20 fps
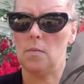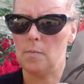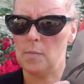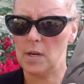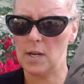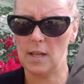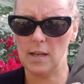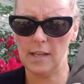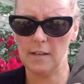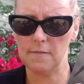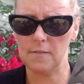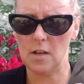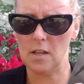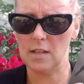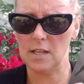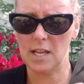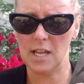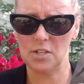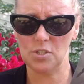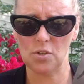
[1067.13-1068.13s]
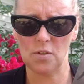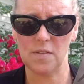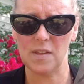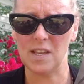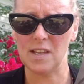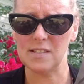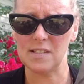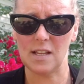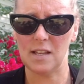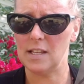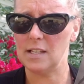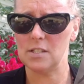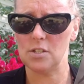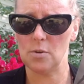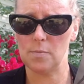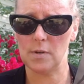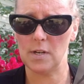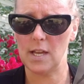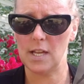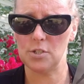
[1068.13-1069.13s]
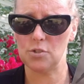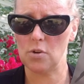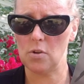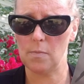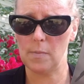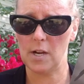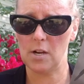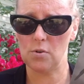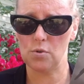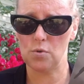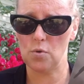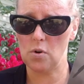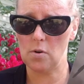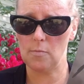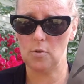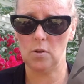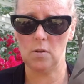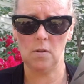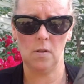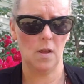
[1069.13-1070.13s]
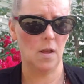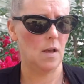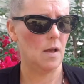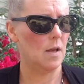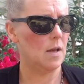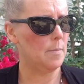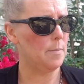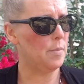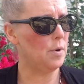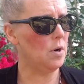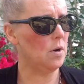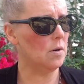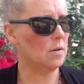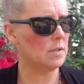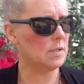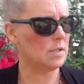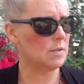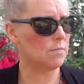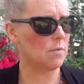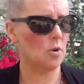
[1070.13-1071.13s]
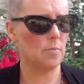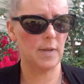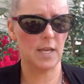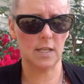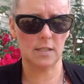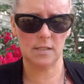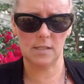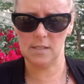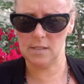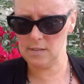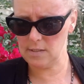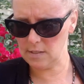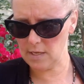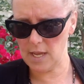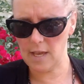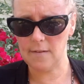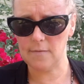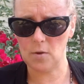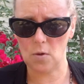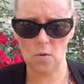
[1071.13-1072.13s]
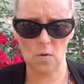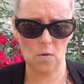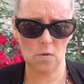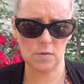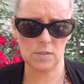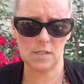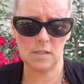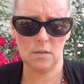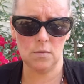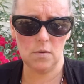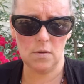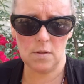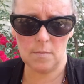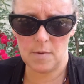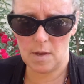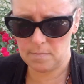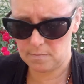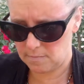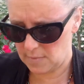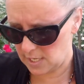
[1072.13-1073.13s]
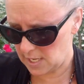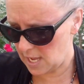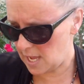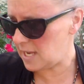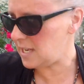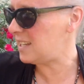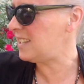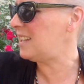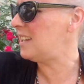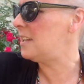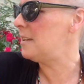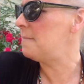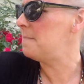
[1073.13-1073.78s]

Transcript: But I like fallen angel things. I like supernatural, paranormal books, romances. I have a whole slew of them up in my attic.